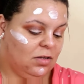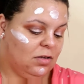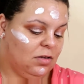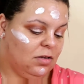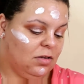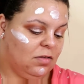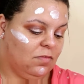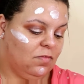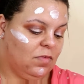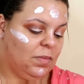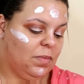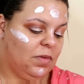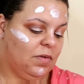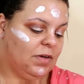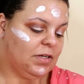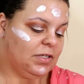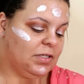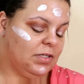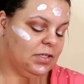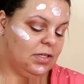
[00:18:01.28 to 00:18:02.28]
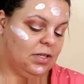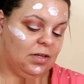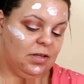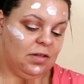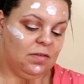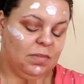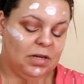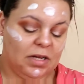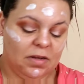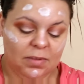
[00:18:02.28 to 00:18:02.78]
Rub the rest of that
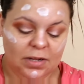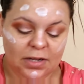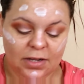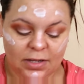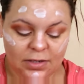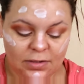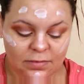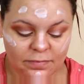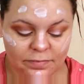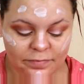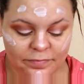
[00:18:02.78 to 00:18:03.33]
on the back of my hand.